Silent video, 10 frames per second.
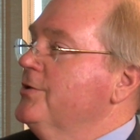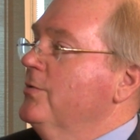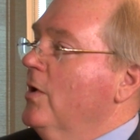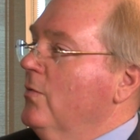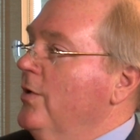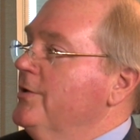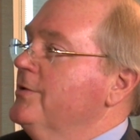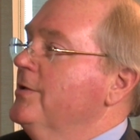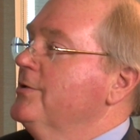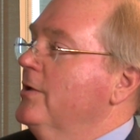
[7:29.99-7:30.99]
to our
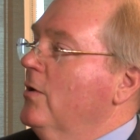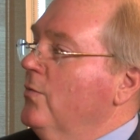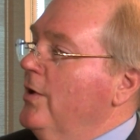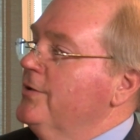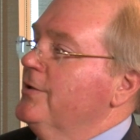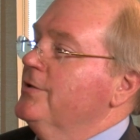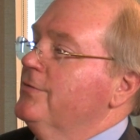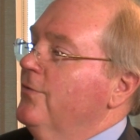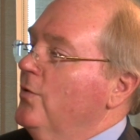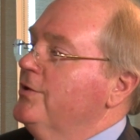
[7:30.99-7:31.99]
residents and our residents'
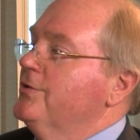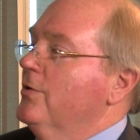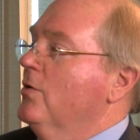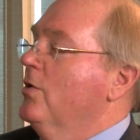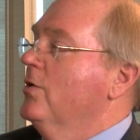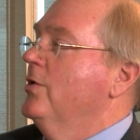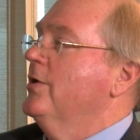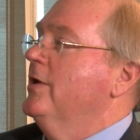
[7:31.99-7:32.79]
voices are heard,